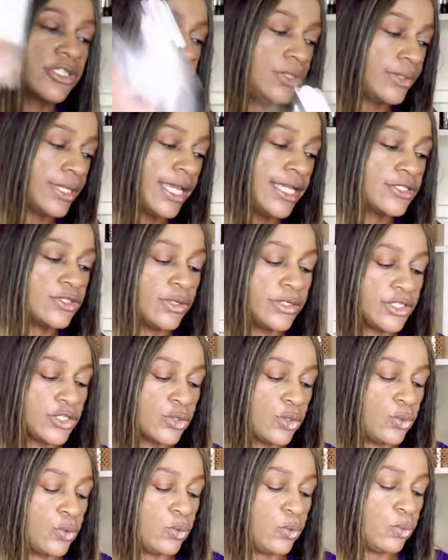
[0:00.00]
Okay, it's on its
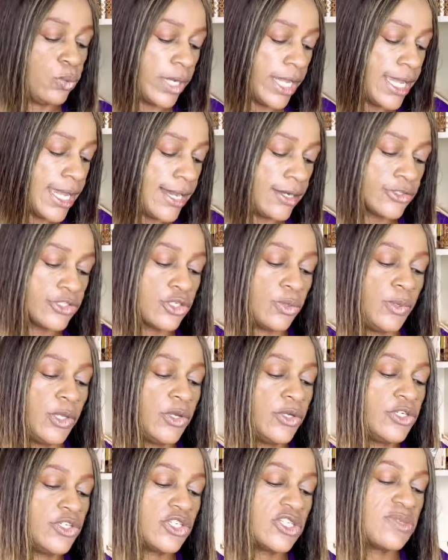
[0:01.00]
own way out, so we're
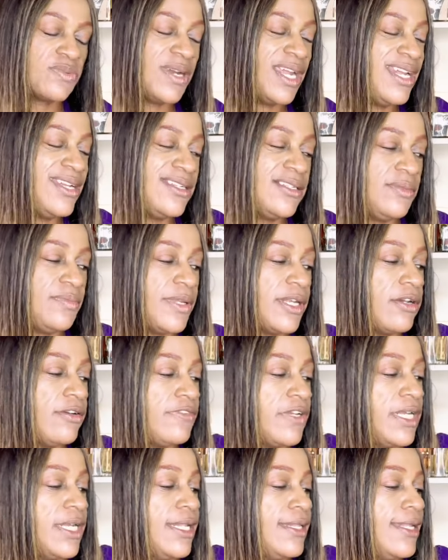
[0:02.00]
going to just spray a little bit of
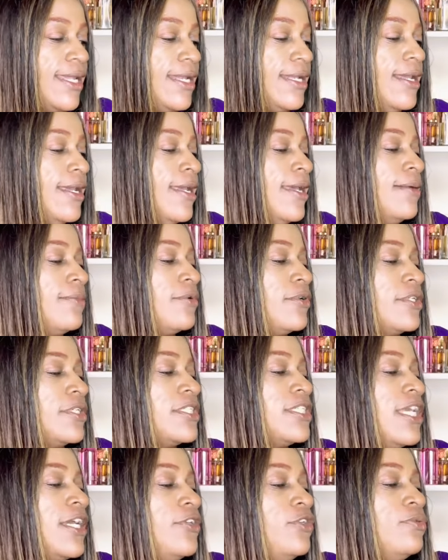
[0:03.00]
it and then I'm going
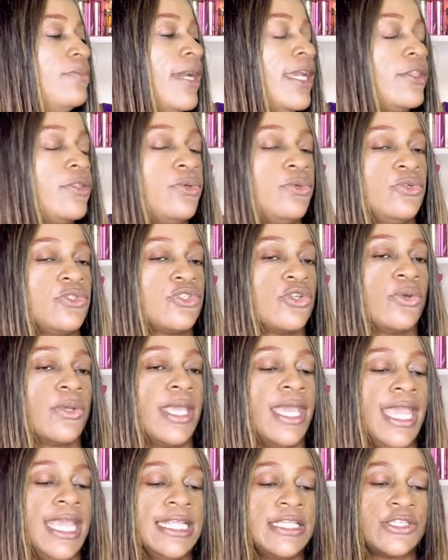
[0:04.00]
to tell you my thoughts.
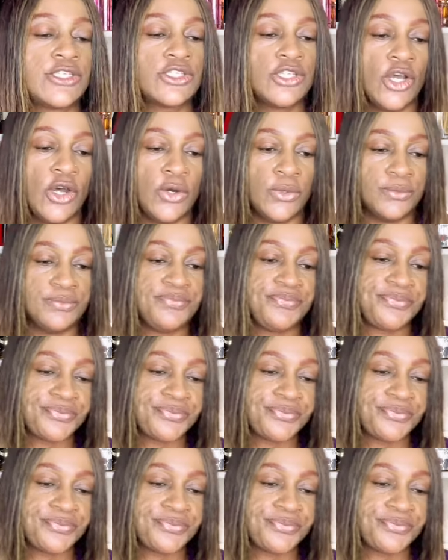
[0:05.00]
Okay, so